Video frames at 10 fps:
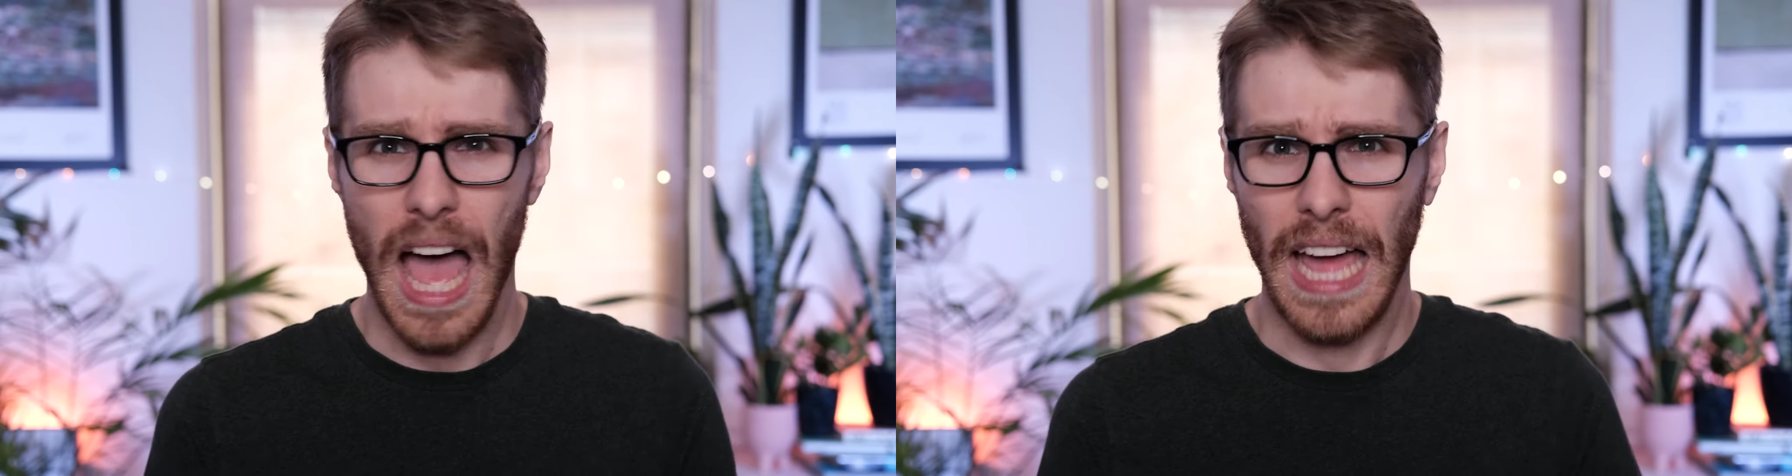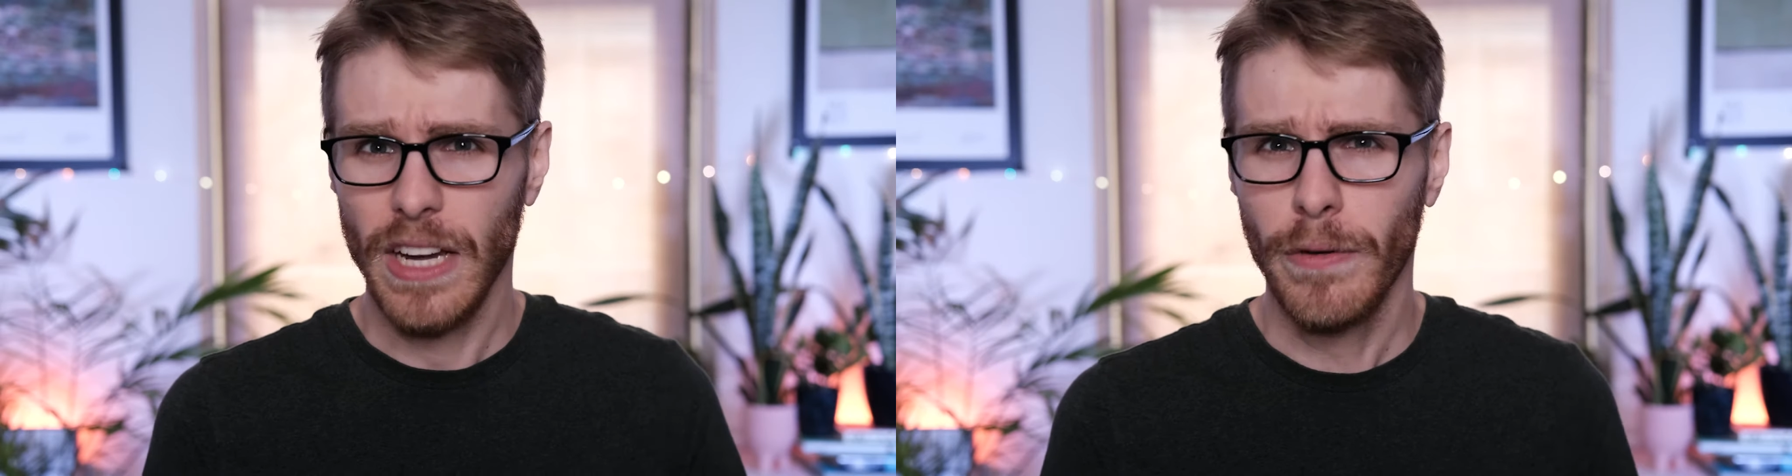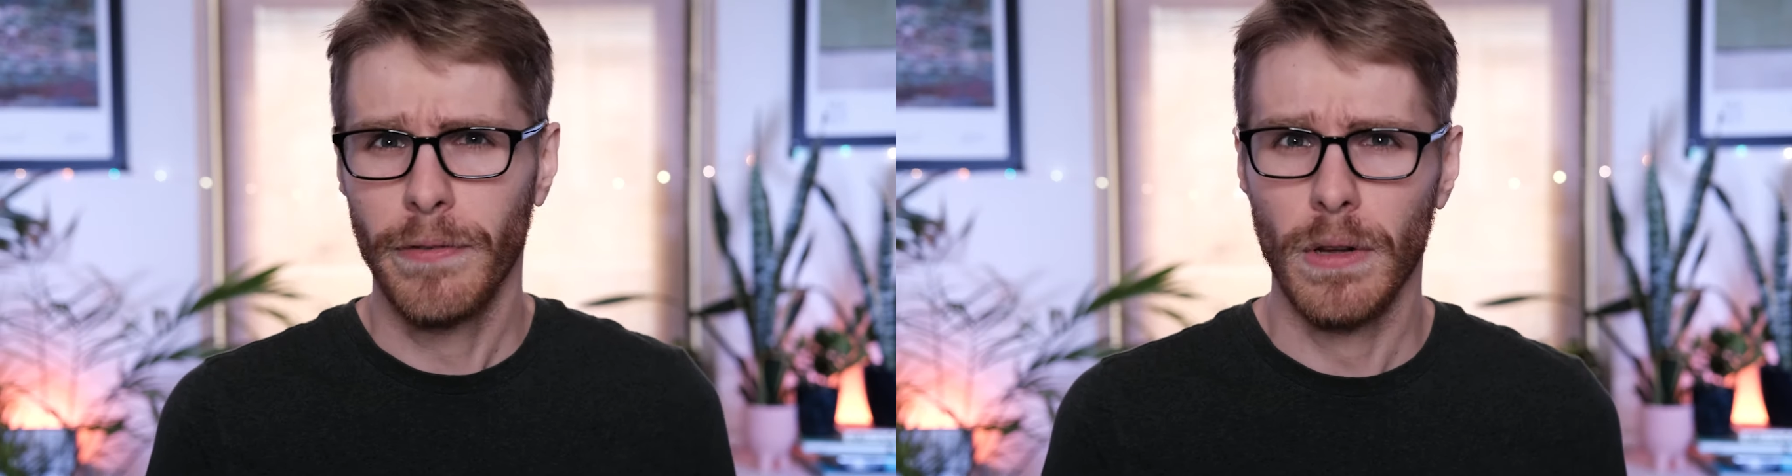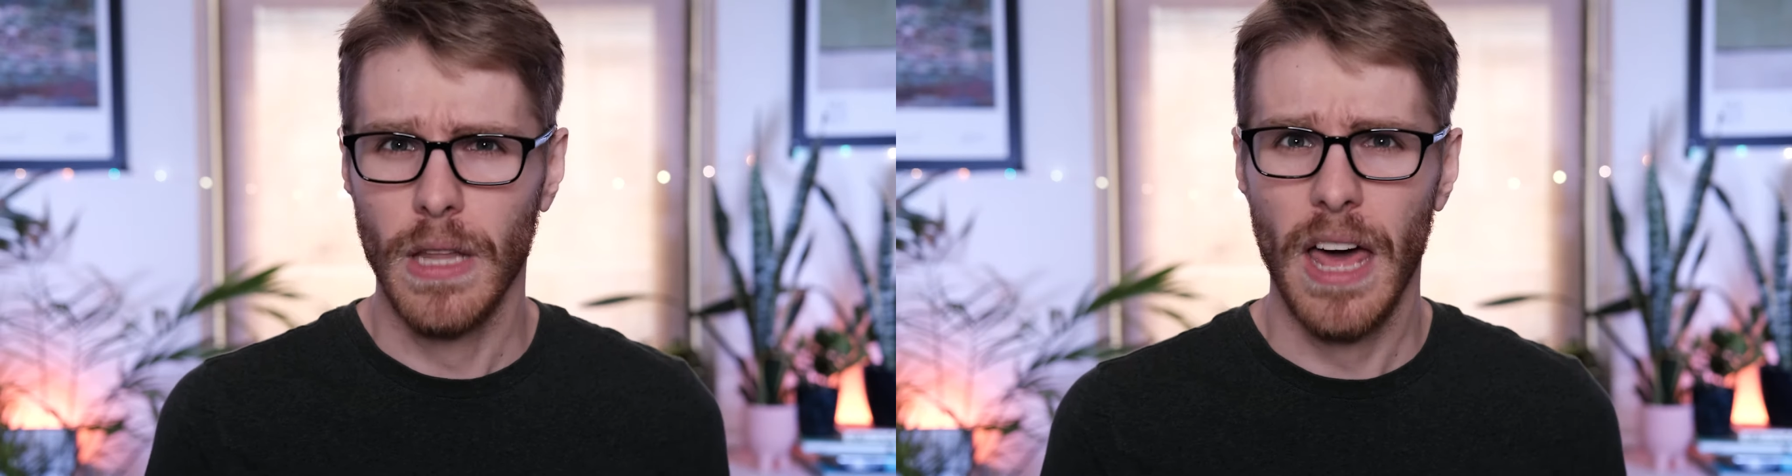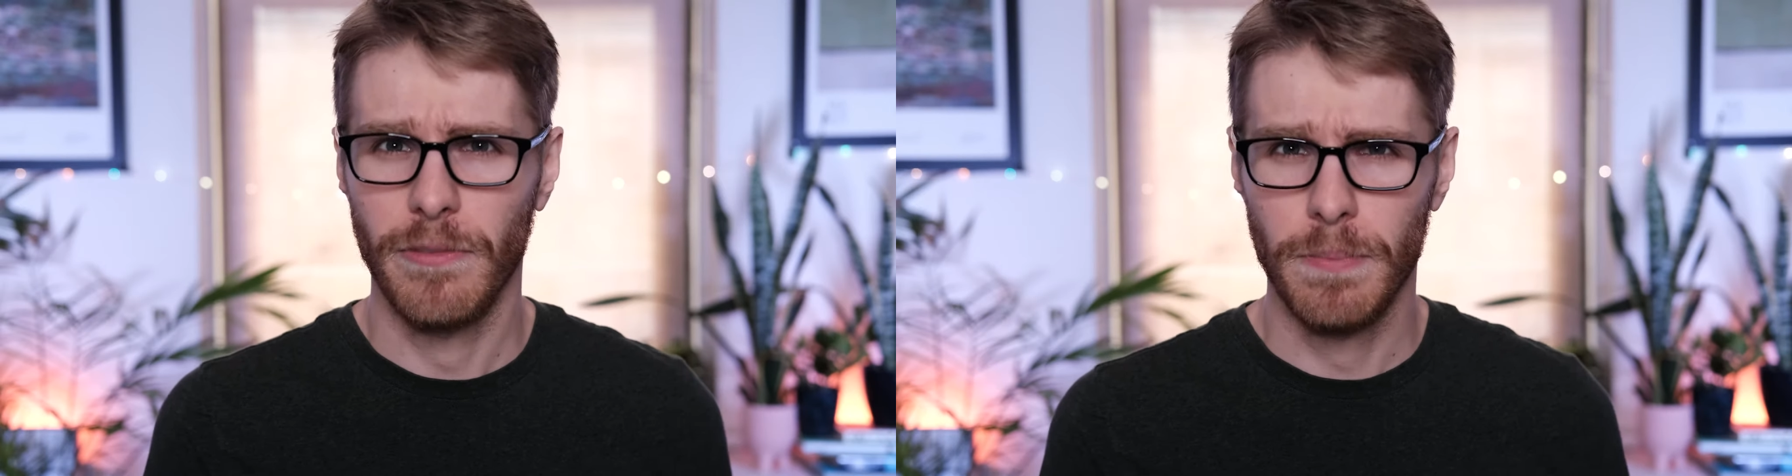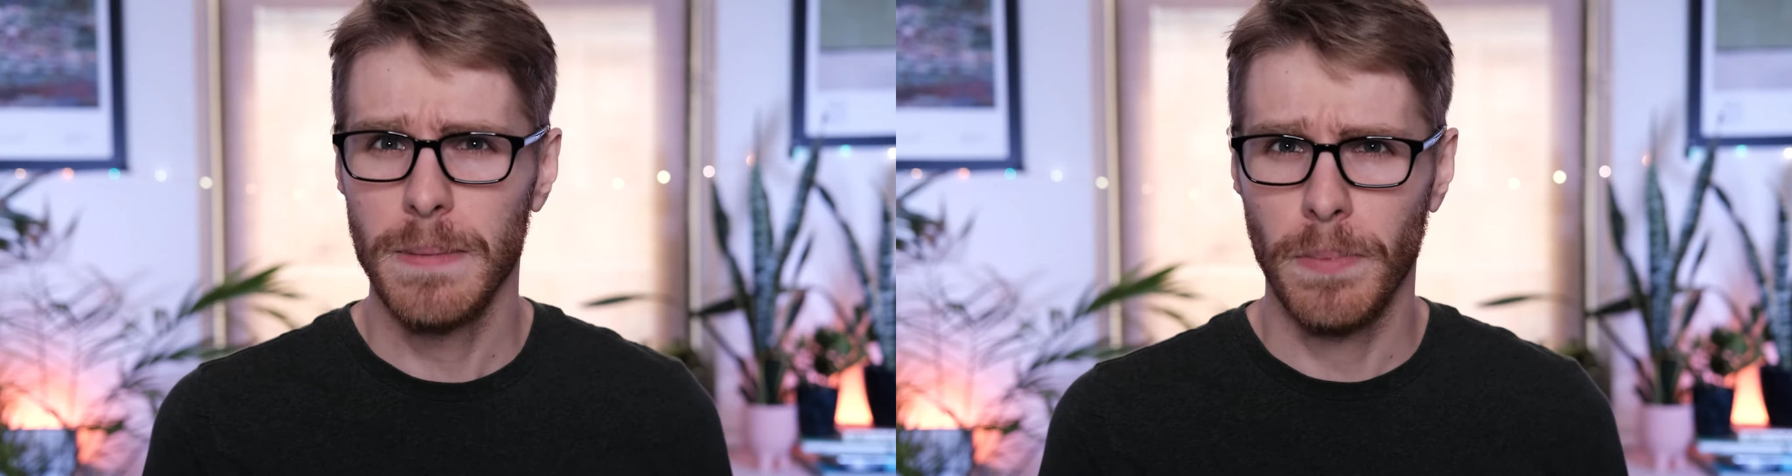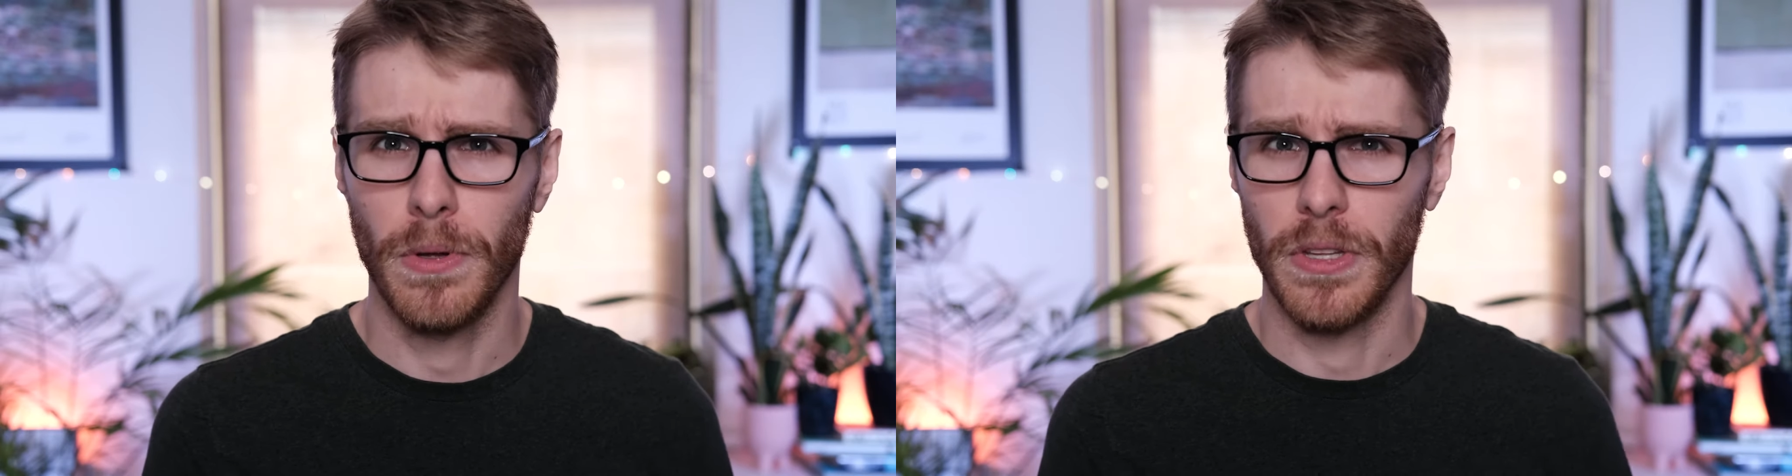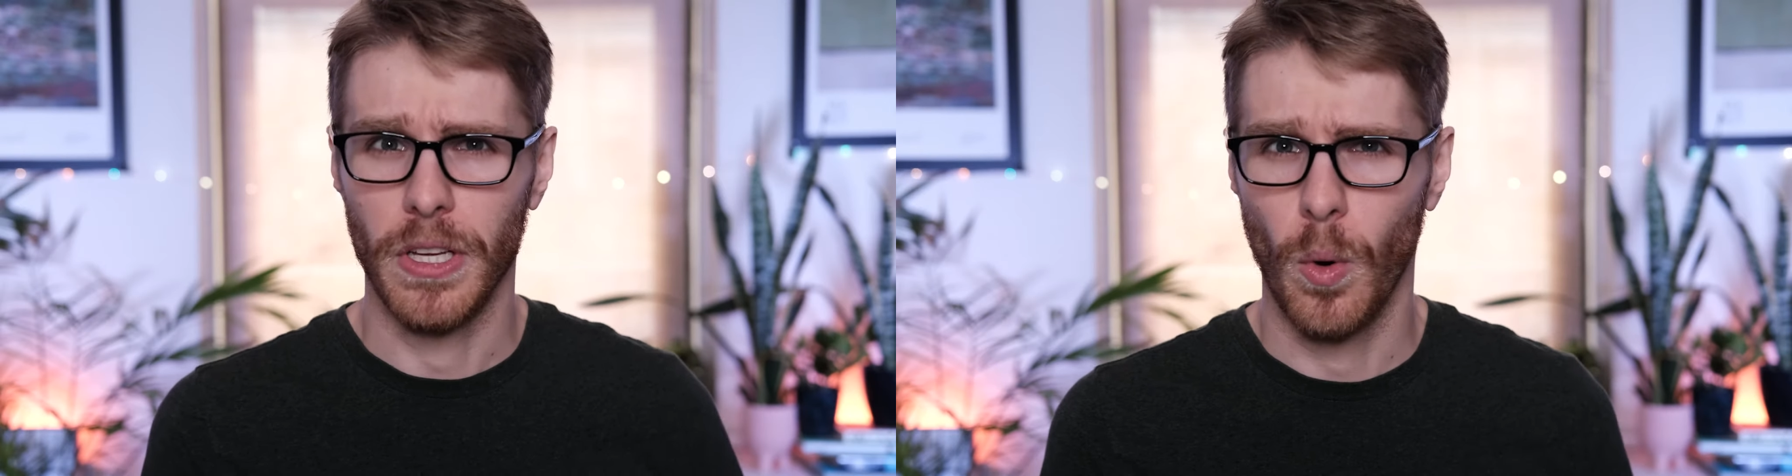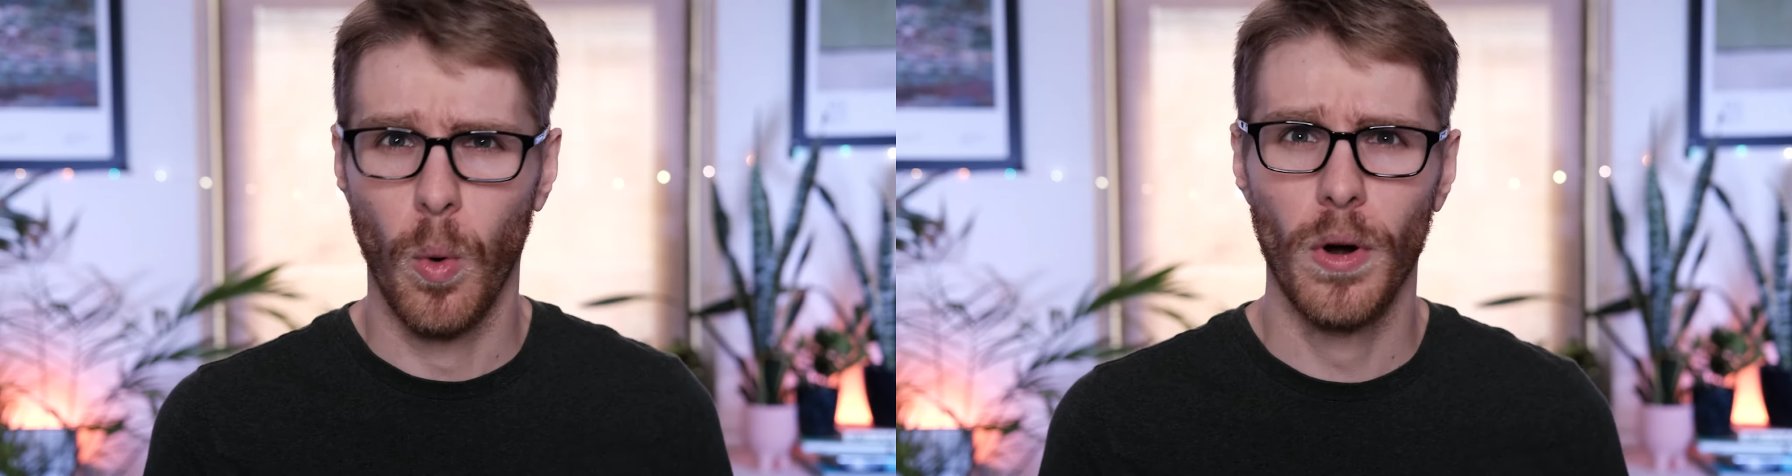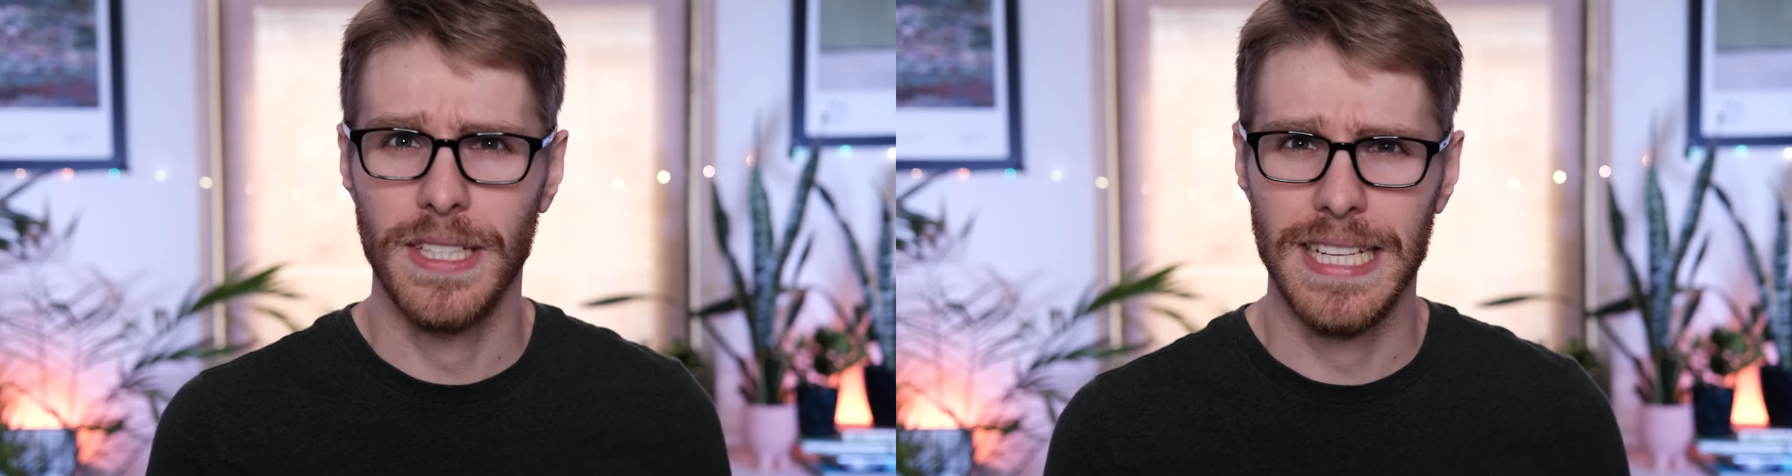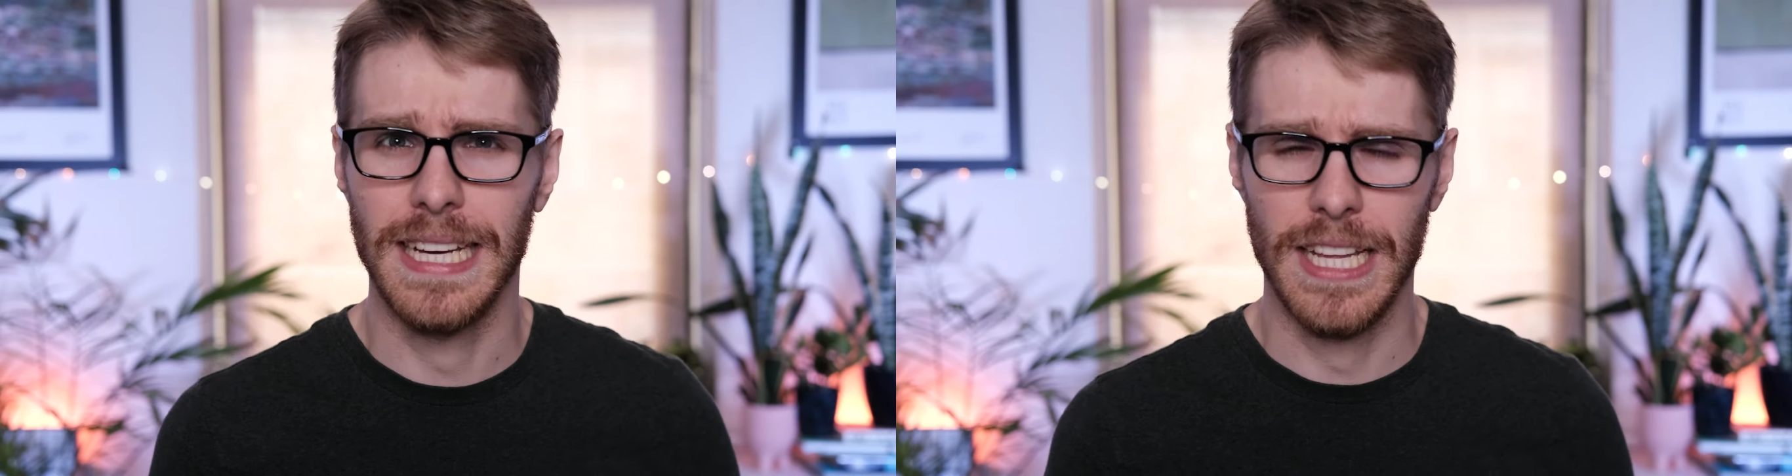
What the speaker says: I know for a lot of people that quarantine